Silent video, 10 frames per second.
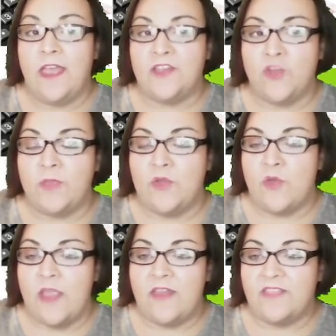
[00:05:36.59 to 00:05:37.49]
Adobe
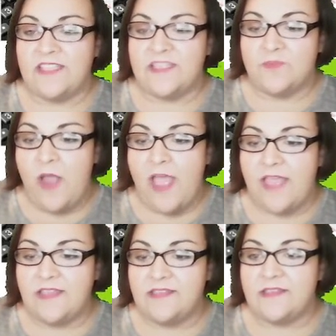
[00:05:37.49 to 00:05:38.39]
Creative
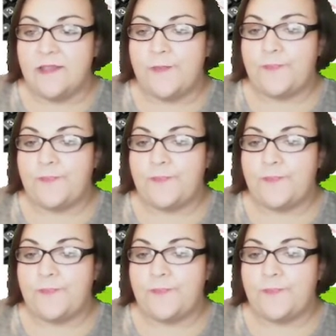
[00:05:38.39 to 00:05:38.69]
Express